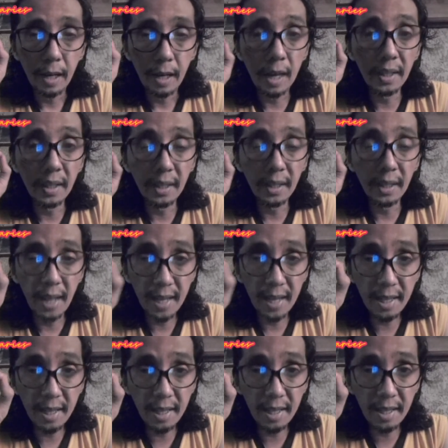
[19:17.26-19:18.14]

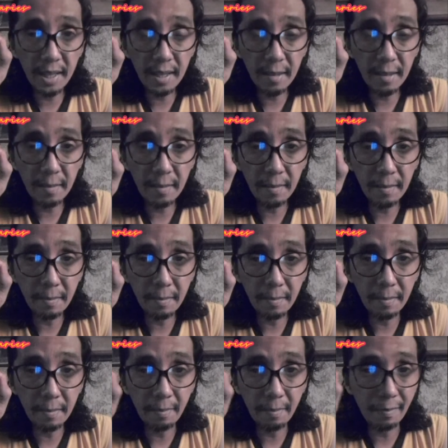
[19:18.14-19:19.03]
unless
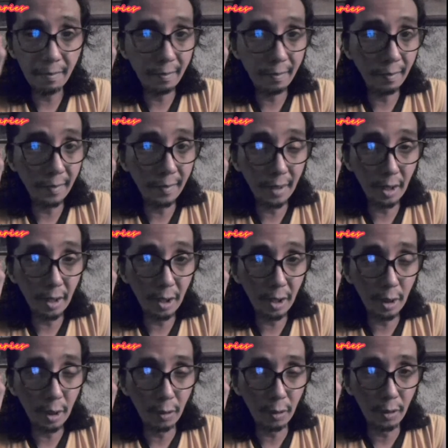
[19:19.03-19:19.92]

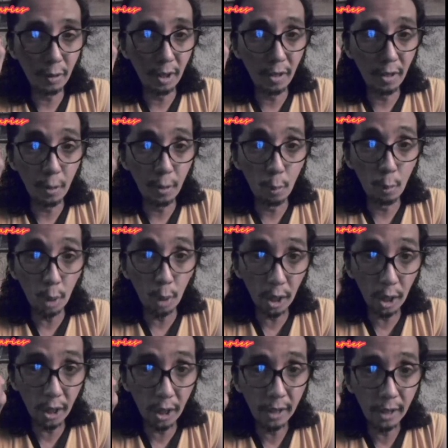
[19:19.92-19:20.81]
you've done the
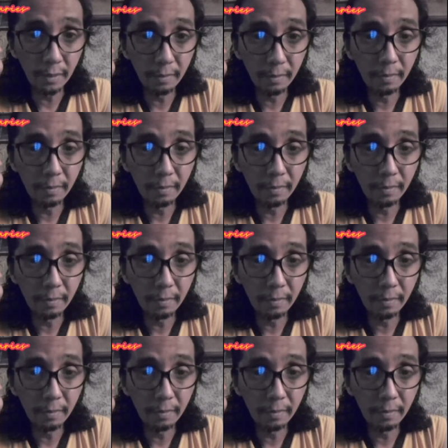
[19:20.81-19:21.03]
work,